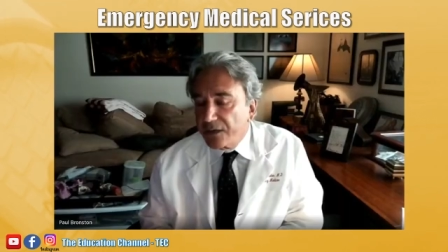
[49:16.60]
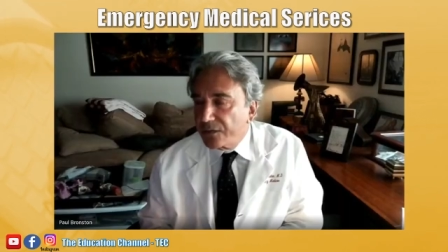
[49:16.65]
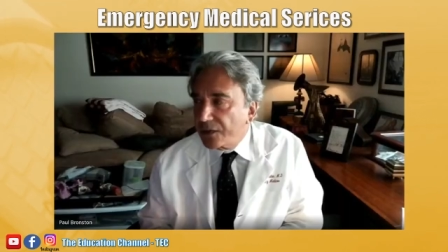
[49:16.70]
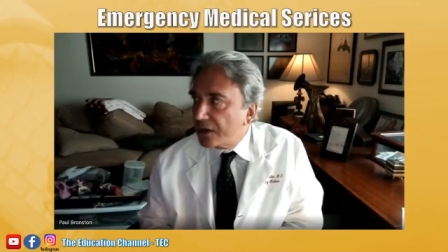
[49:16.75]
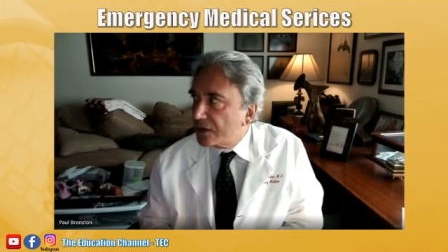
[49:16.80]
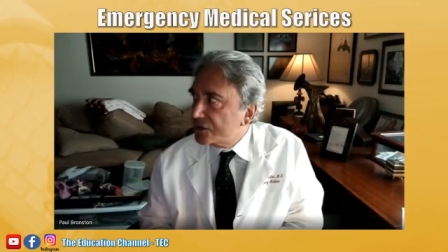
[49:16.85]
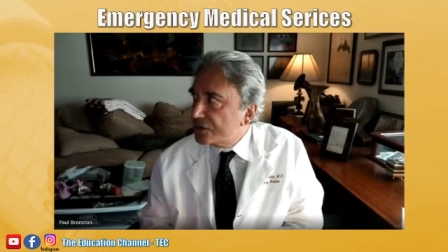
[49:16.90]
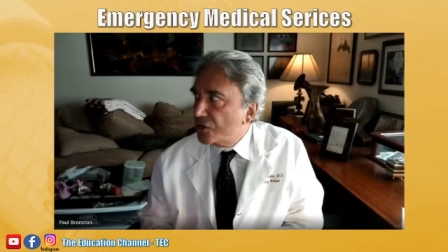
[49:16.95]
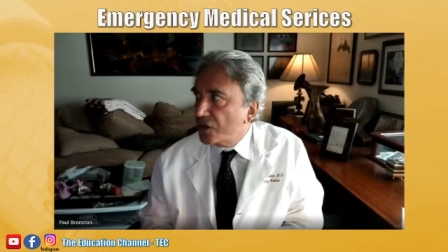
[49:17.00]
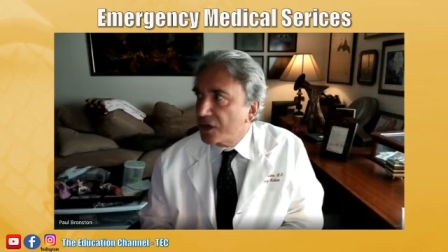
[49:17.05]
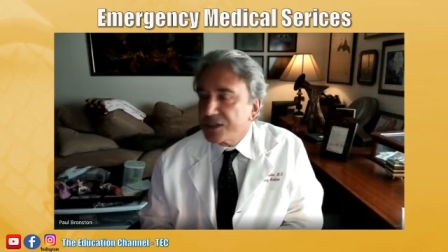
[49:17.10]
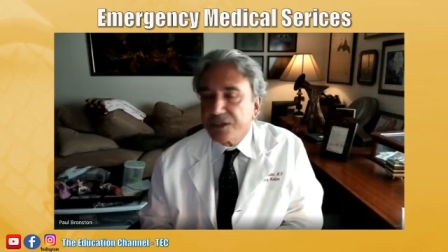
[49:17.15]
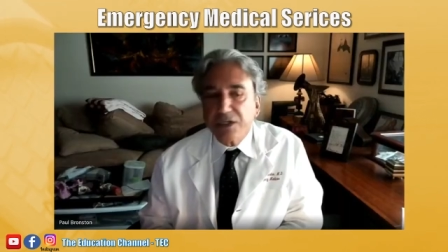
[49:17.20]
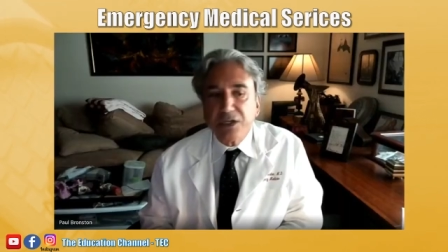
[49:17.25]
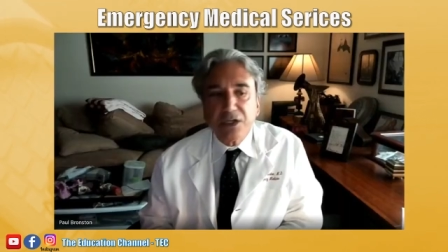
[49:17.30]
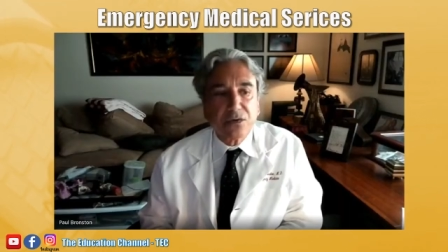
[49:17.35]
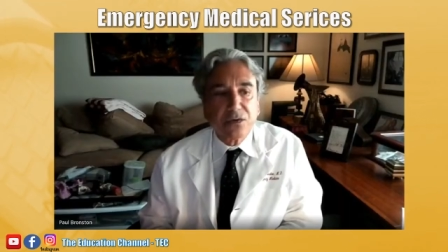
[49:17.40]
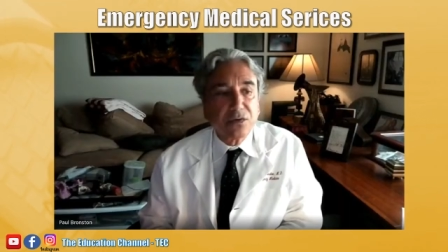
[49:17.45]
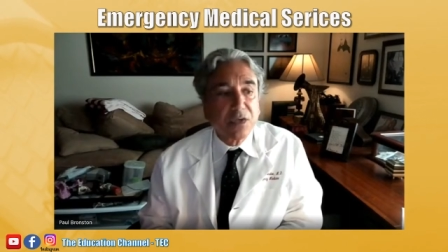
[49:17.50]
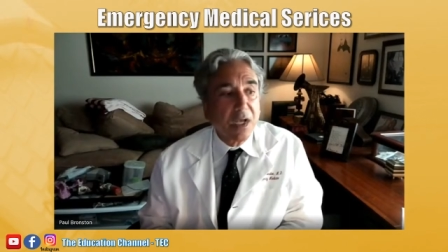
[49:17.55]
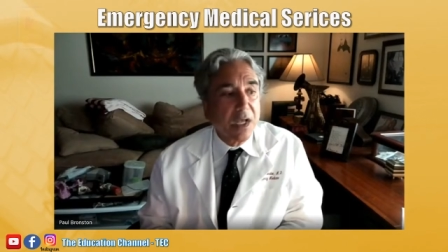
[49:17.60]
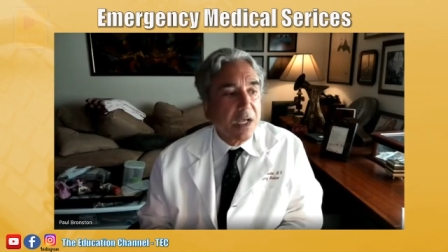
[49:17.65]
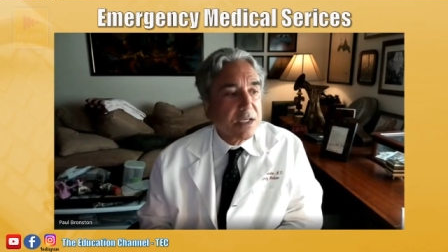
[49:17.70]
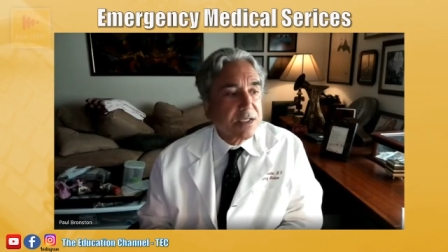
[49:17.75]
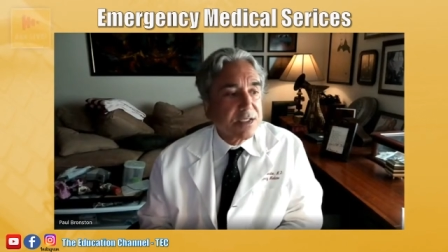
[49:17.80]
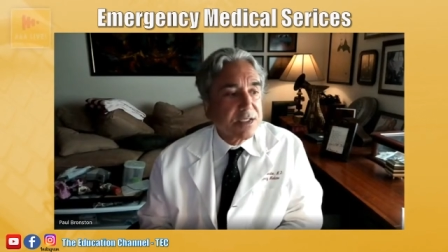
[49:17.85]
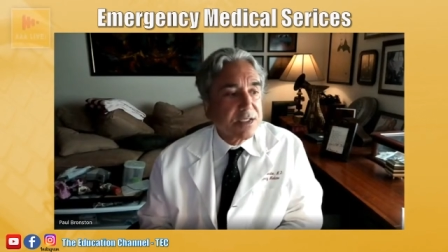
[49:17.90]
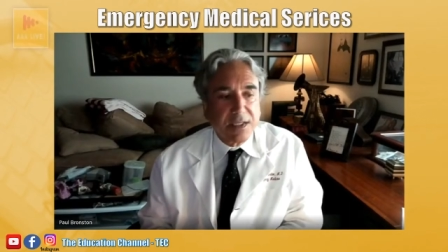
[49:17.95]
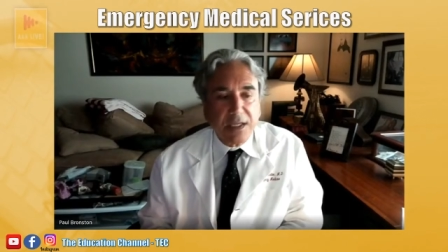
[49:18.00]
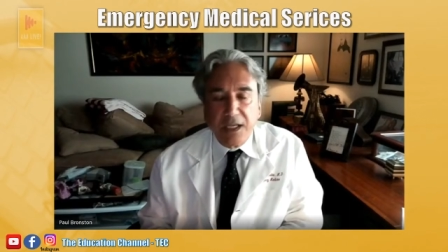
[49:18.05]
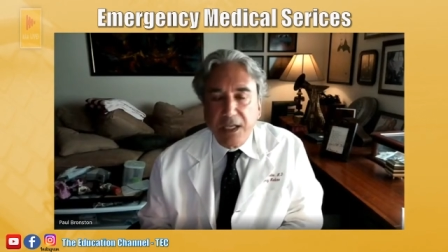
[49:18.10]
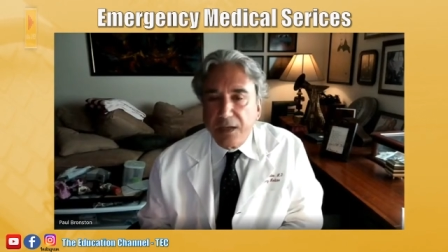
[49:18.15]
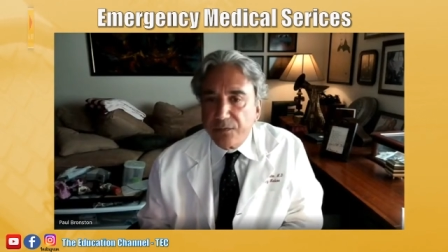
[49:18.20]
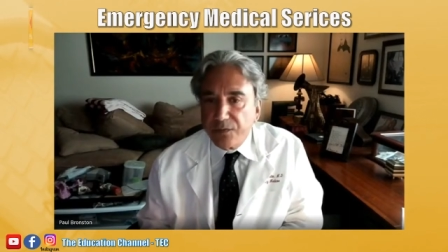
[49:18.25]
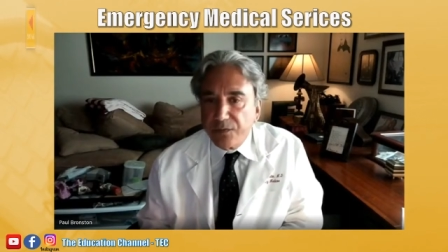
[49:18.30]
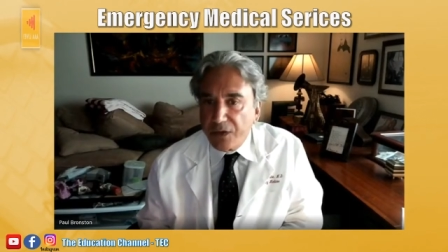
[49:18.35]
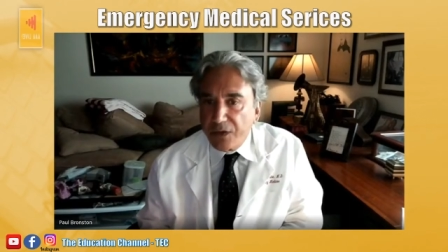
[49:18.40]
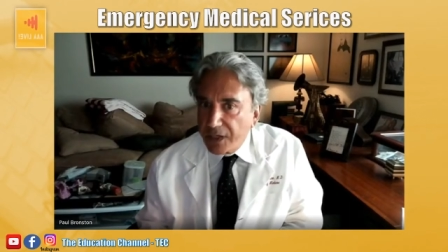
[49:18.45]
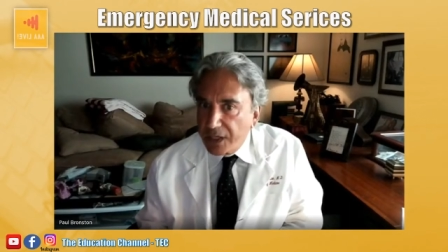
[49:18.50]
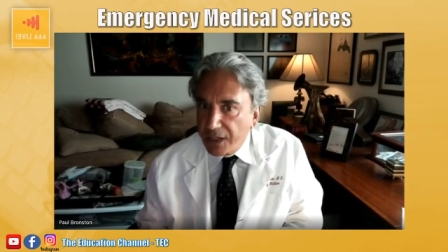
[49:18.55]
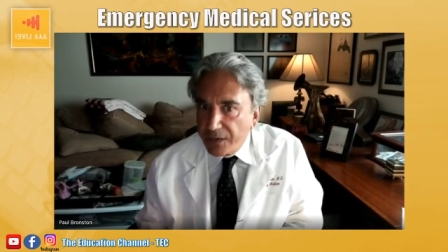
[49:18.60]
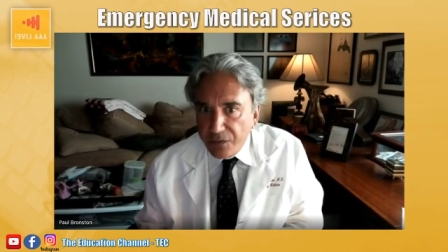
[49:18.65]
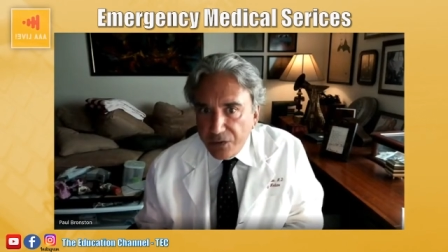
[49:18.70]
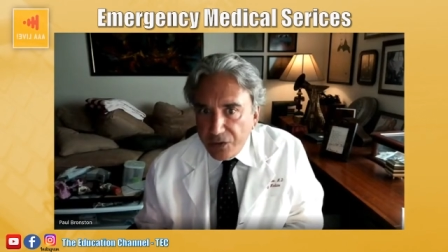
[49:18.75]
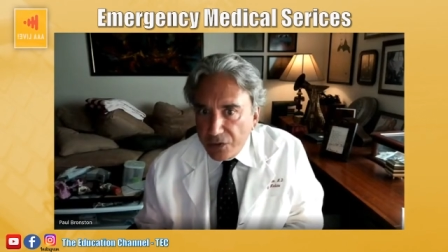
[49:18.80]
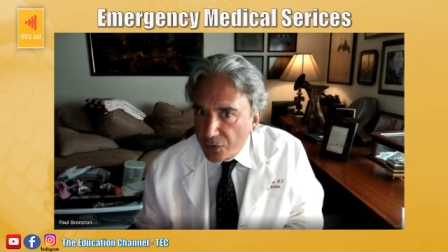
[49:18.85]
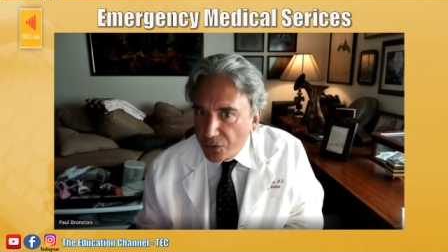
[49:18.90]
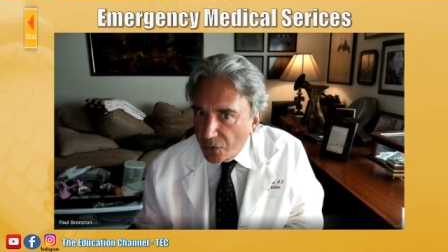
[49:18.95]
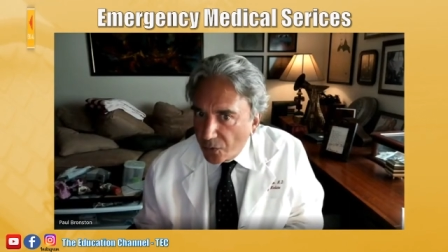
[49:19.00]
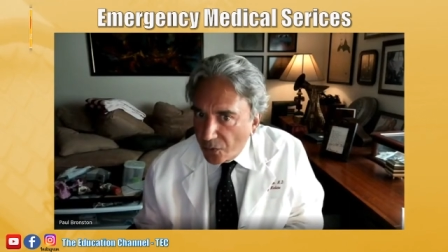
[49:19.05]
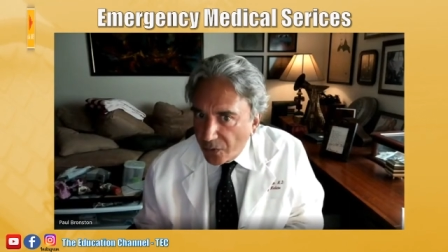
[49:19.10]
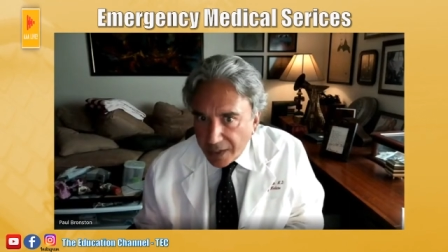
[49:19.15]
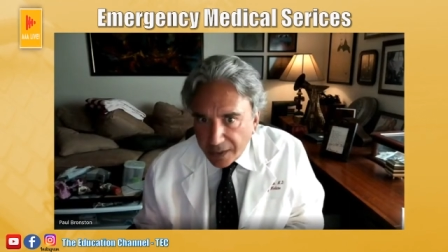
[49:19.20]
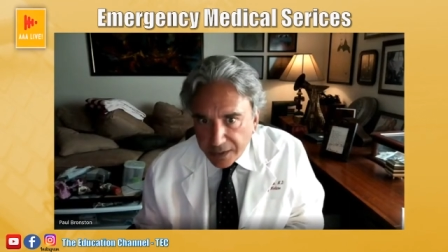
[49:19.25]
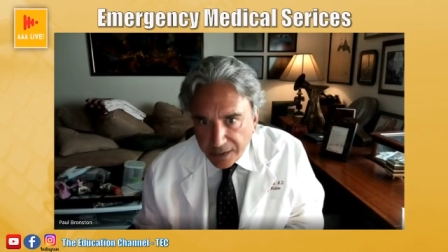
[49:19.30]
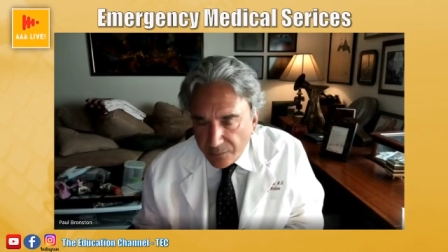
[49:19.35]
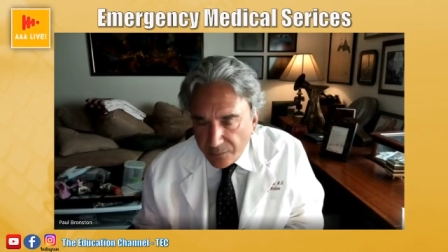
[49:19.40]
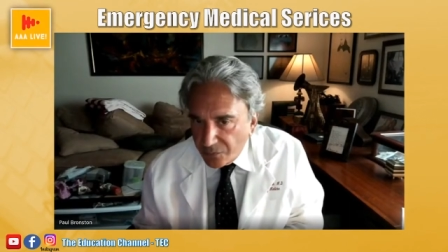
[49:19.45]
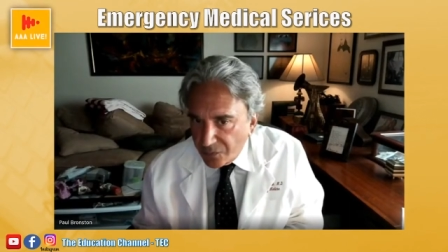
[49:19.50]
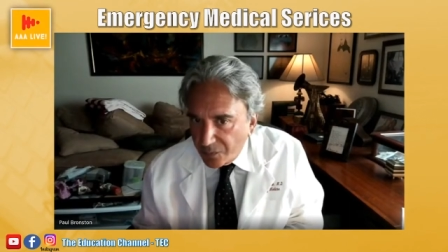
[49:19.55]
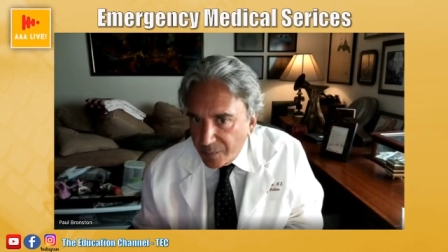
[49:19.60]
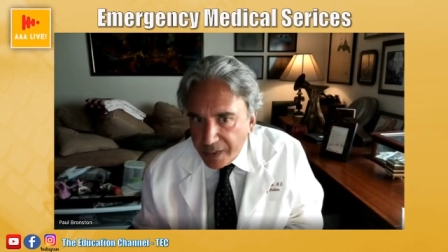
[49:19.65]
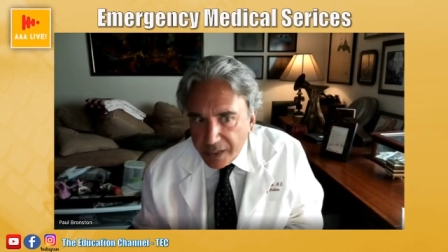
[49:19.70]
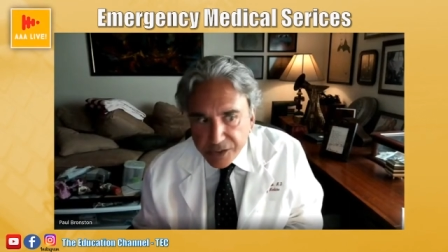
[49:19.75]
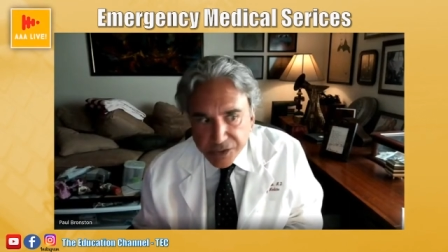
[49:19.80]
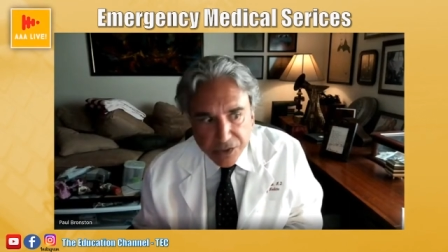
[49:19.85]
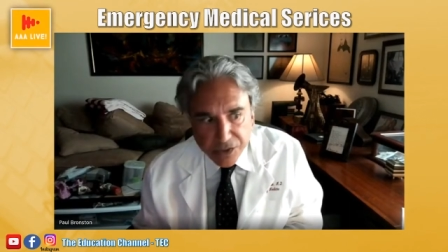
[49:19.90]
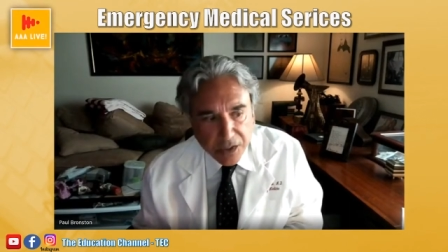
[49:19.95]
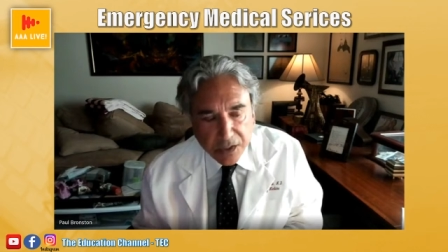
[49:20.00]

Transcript: they're trusting you, see if they're giving you correct information,